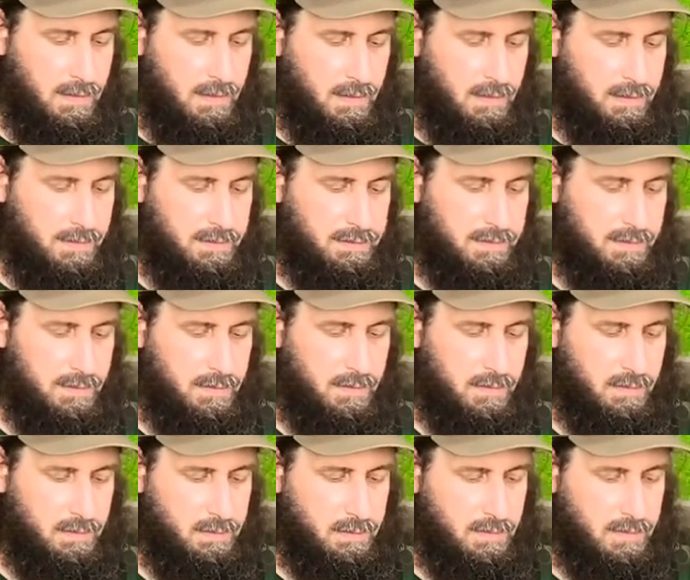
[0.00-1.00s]

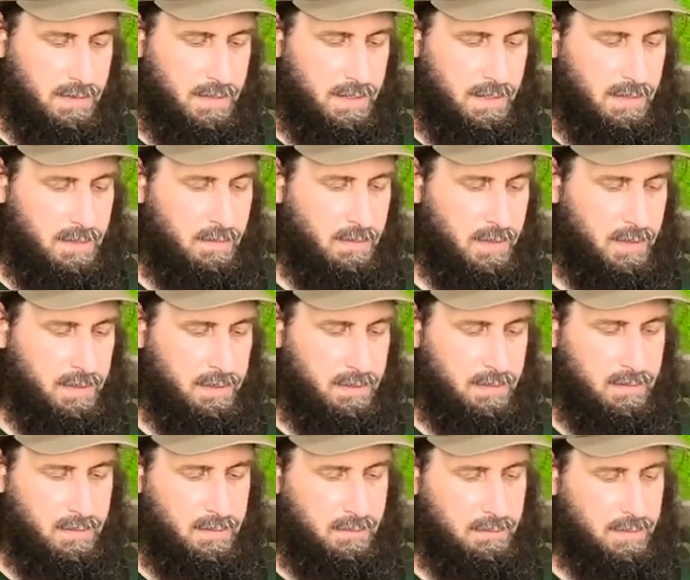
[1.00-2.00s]
So anyway,
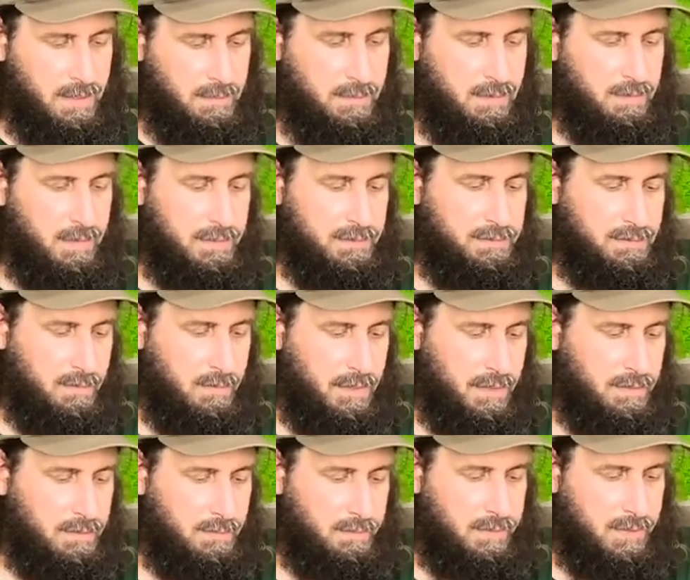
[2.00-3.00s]
maybe Rachel
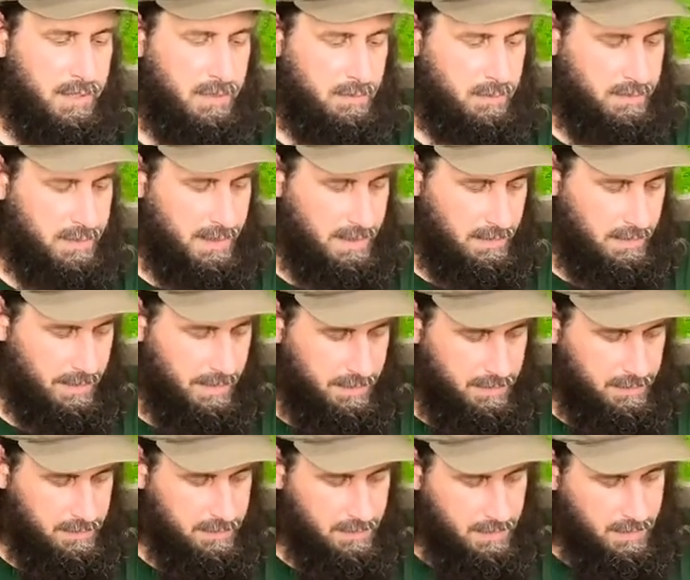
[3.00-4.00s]
Ann will play with that
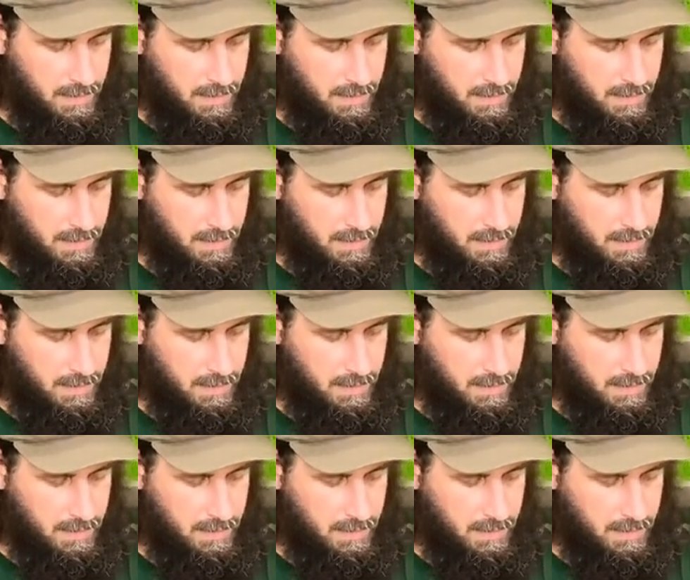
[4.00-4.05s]
later,